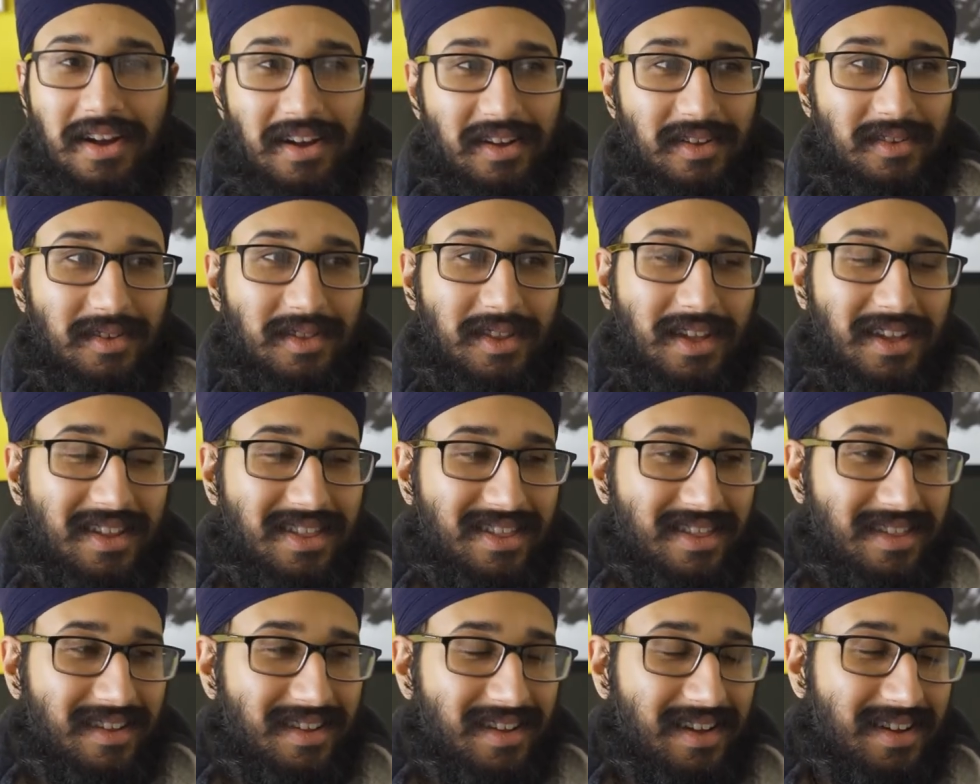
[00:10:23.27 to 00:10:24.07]
The,
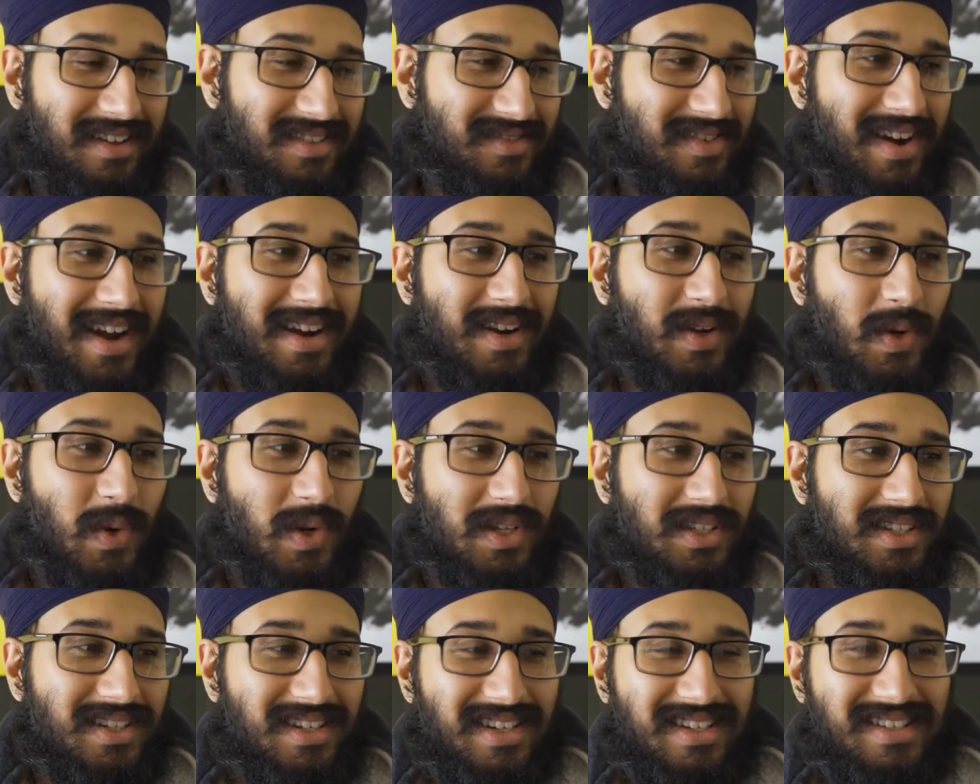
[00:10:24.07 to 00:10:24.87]
uh, Grand
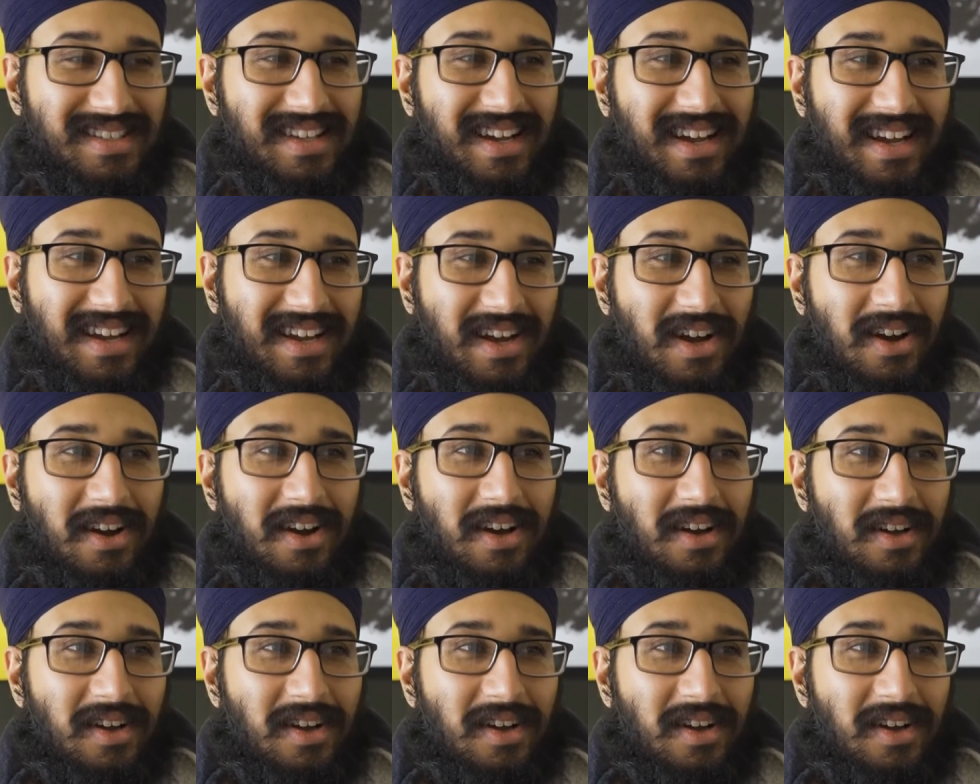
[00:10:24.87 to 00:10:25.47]
Inquisitor is like,